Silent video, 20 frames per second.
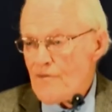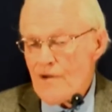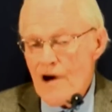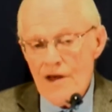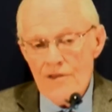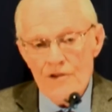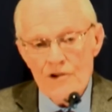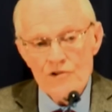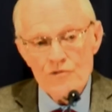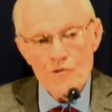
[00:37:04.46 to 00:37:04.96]
of
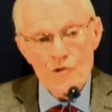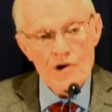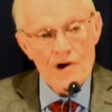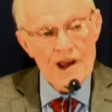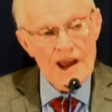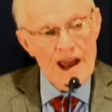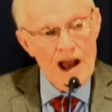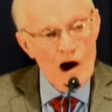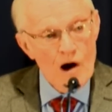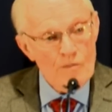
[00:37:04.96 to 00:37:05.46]
others. We're
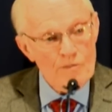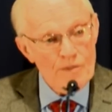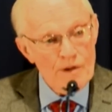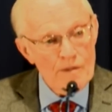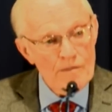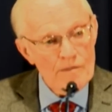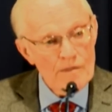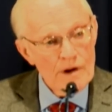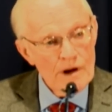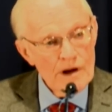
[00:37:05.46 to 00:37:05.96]
to help
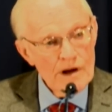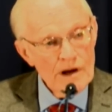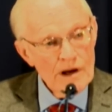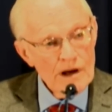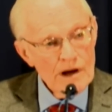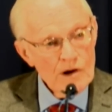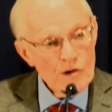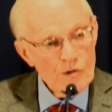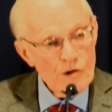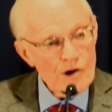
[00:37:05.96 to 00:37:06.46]
them.
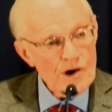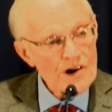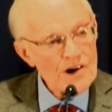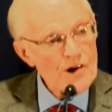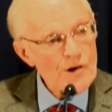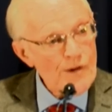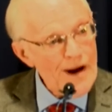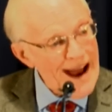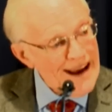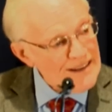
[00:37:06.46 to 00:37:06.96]
We're to
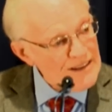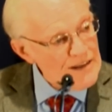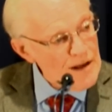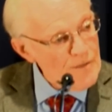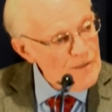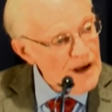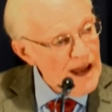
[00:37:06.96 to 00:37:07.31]
correct them,